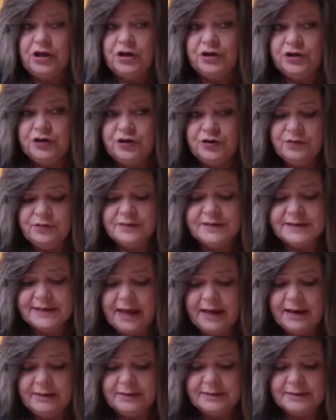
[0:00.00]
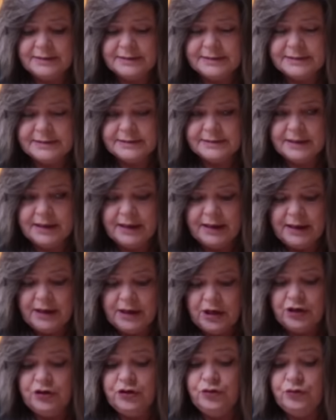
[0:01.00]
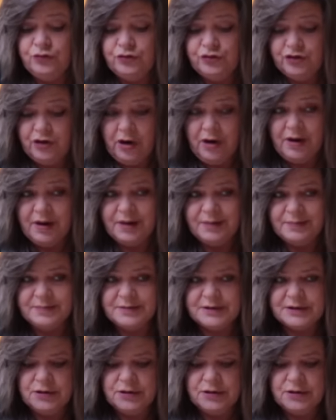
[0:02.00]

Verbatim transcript: New cycles new jobs,